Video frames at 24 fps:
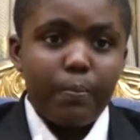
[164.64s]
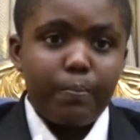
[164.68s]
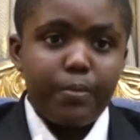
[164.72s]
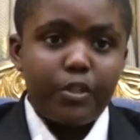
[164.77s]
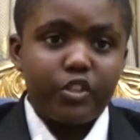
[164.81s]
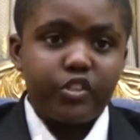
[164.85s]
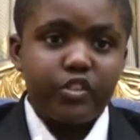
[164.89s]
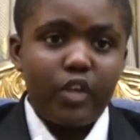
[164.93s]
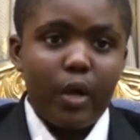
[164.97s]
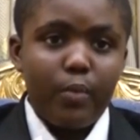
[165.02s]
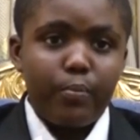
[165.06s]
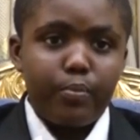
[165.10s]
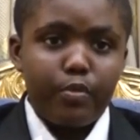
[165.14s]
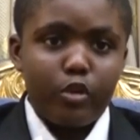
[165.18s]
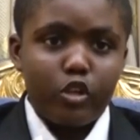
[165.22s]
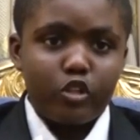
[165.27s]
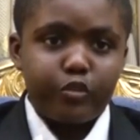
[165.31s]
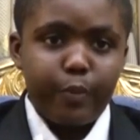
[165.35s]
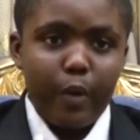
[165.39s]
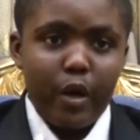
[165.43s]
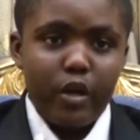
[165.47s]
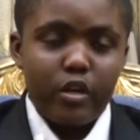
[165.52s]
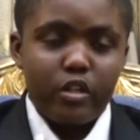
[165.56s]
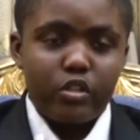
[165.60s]
peace and
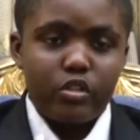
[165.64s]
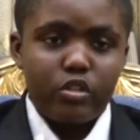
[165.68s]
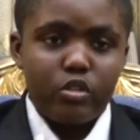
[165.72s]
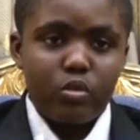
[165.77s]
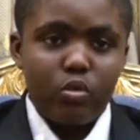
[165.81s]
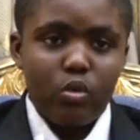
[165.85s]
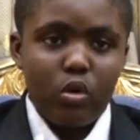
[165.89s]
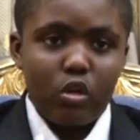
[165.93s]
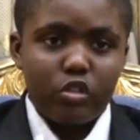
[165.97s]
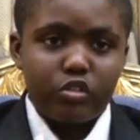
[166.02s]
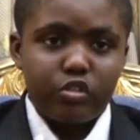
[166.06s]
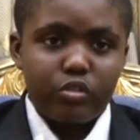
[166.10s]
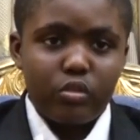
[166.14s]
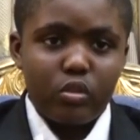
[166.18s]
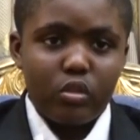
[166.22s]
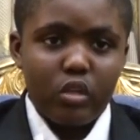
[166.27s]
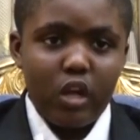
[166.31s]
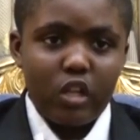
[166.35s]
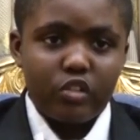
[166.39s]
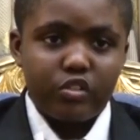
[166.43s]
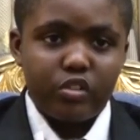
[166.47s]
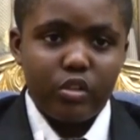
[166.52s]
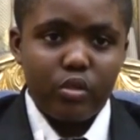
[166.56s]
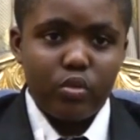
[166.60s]
prosperity was known
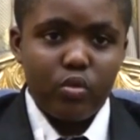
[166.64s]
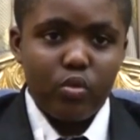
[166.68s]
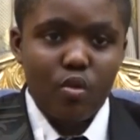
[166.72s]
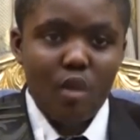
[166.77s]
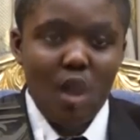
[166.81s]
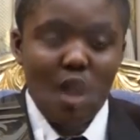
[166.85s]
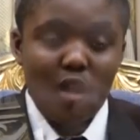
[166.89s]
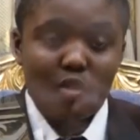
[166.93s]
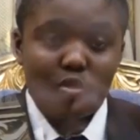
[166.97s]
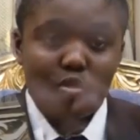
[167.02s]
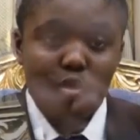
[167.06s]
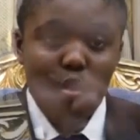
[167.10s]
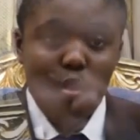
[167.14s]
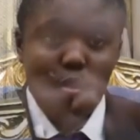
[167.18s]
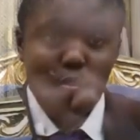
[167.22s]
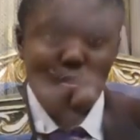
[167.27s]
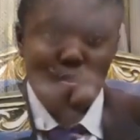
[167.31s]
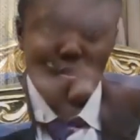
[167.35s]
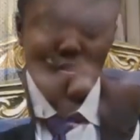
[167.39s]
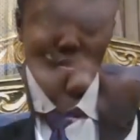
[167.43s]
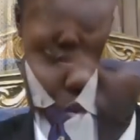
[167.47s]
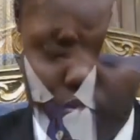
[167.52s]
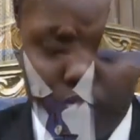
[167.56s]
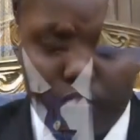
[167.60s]
as a rule at
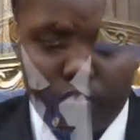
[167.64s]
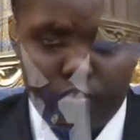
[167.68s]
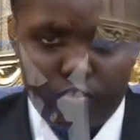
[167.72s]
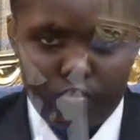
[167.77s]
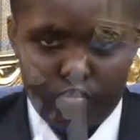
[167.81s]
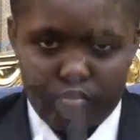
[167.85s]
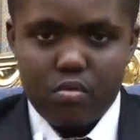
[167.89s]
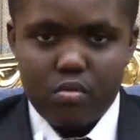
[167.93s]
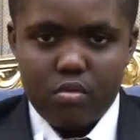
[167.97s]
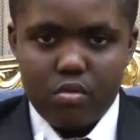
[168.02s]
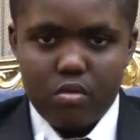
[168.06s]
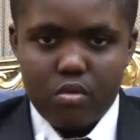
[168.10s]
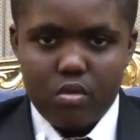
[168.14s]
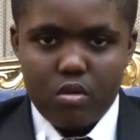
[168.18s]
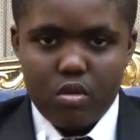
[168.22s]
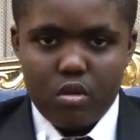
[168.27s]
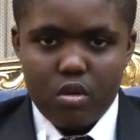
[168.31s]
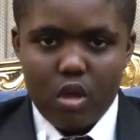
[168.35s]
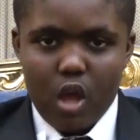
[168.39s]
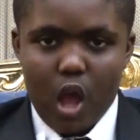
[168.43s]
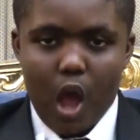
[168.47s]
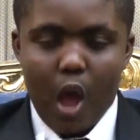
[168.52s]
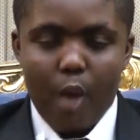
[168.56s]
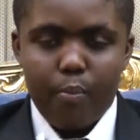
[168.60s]
home.
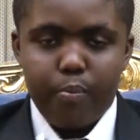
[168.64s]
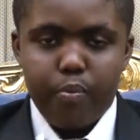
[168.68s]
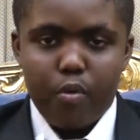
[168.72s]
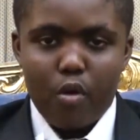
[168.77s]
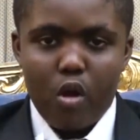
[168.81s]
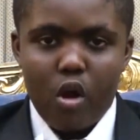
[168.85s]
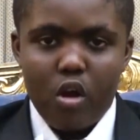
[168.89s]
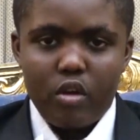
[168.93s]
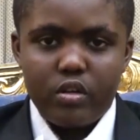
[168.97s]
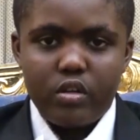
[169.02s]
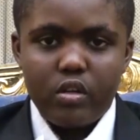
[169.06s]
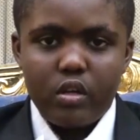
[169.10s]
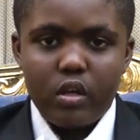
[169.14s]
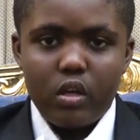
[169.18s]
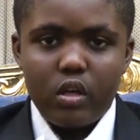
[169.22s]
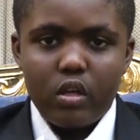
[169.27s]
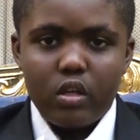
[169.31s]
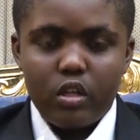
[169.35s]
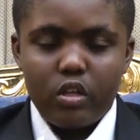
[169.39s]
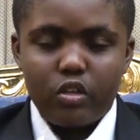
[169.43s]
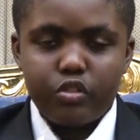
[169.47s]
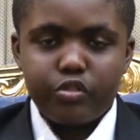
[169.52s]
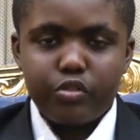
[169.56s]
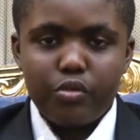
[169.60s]
Abroad,
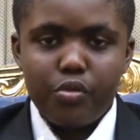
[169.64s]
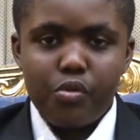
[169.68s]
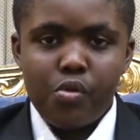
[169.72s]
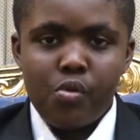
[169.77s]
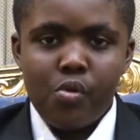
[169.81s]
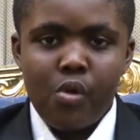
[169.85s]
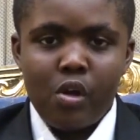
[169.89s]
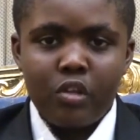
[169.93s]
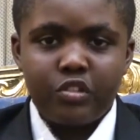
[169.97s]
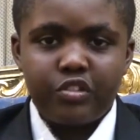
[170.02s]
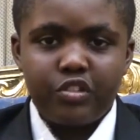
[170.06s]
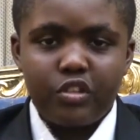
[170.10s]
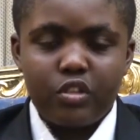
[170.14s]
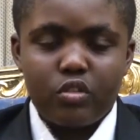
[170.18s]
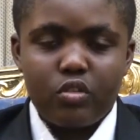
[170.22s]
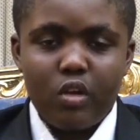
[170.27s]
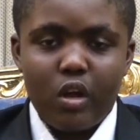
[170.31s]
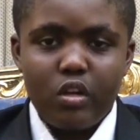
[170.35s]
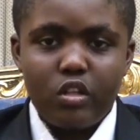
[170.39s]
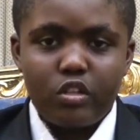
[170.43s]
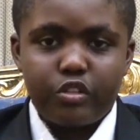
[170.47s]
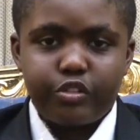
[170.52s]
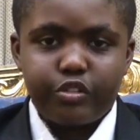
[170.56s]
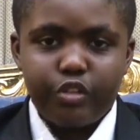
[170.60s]
his rule was
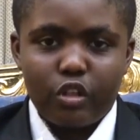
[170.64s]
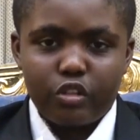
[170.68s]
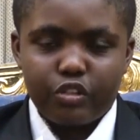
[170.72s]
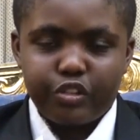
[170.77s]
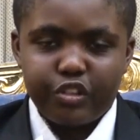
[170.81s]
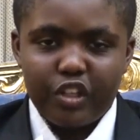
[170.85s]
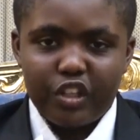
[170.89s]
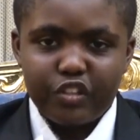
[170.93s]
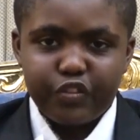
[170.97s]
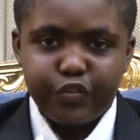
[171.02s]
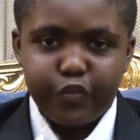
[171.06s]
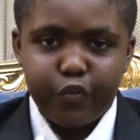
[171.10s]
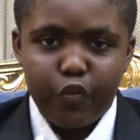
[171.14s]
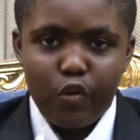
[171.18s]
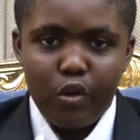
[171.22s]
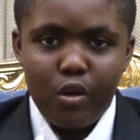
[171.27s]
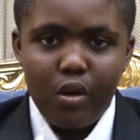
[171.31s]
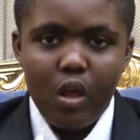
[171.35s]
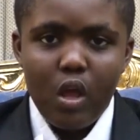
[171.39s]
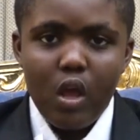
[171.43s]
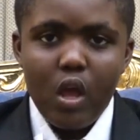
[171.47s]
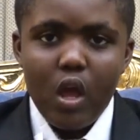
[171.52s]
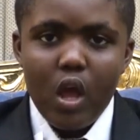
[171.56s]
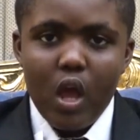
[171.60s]
equally successful,
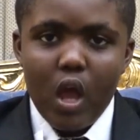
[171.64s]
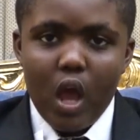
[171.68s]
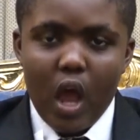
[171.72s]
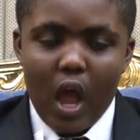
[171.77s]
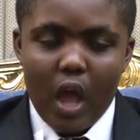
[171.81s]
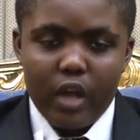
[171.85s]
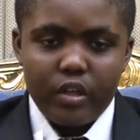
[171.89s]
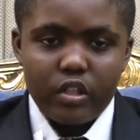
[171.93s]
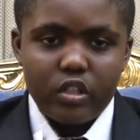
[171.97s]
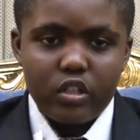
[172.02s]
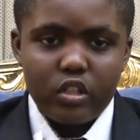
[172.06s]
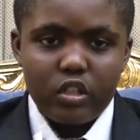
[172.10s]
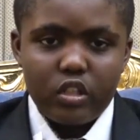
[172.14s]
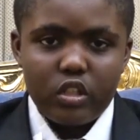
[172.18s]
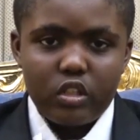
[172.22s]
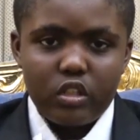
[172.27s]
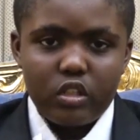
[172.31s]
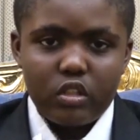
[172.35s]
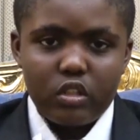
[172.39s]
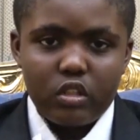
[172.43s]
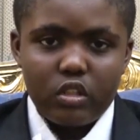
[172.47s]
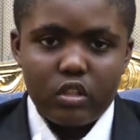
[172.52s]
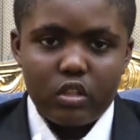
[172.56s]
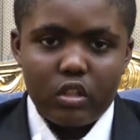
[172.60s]
and he
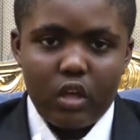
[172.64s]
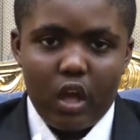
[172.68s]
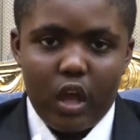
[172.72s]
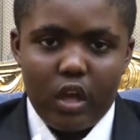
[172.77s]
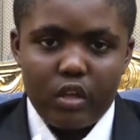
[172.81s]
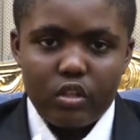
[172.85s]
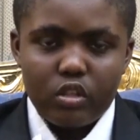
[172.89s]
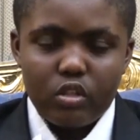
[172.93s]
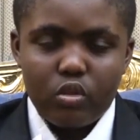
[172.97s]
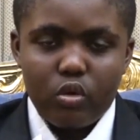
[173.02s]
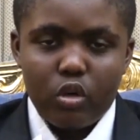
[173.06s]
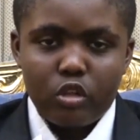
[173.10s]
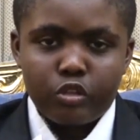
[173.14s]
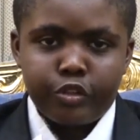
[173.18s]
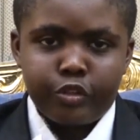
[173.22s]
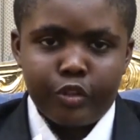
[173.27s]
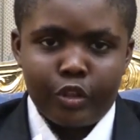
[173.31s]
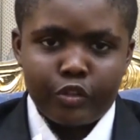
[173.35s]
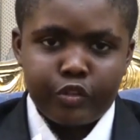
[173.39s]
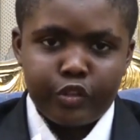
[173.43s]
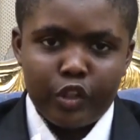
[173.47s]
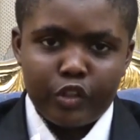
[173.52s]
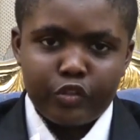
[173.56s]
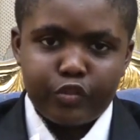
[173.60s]
was
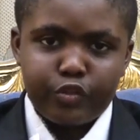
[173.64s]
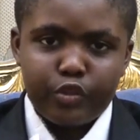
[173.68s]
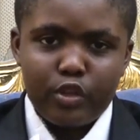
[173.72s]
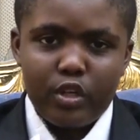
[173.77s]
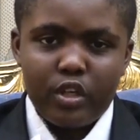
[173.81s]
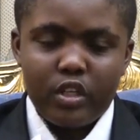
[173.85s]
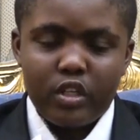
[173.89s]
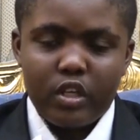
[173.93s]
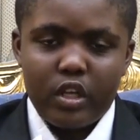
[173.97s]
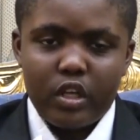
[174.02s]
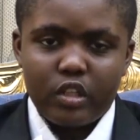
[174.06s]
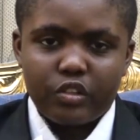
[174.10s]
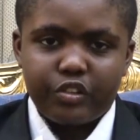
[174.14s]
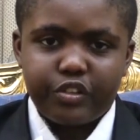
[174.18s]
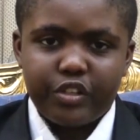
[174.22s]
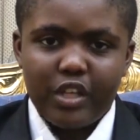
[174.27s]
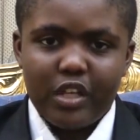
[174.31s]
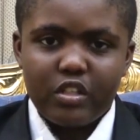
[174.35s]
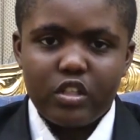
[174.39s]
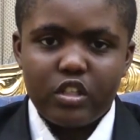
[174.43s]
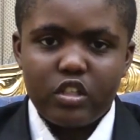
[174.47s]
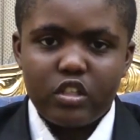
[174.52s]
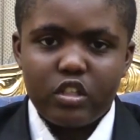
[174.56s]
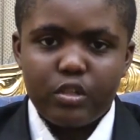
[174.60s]
successful in
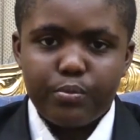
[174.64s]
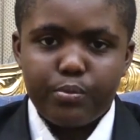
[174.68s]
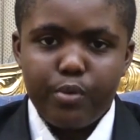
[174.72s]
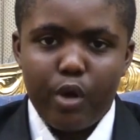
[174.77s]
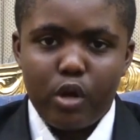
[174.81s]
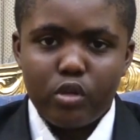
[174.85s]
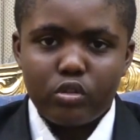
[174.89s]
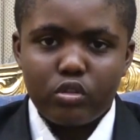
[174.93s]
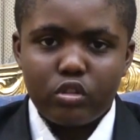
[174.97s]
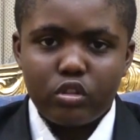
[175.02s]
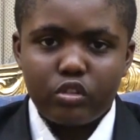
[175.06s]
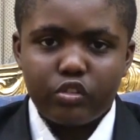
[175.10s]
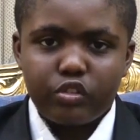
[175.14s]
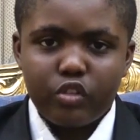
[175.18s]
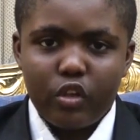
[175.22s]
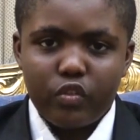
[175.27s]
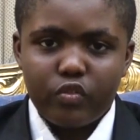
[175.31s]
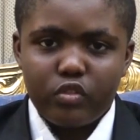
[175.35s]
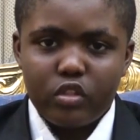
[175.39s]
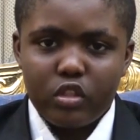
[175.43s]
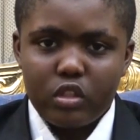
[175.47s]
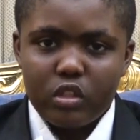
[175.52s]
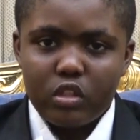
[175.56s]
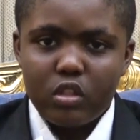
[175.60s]
extending the boundaries
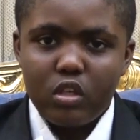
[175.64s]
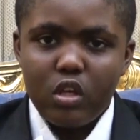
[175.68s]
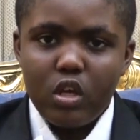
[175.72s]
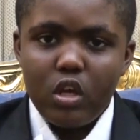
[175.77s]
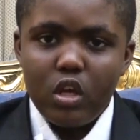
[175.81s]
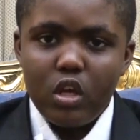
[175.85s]
of the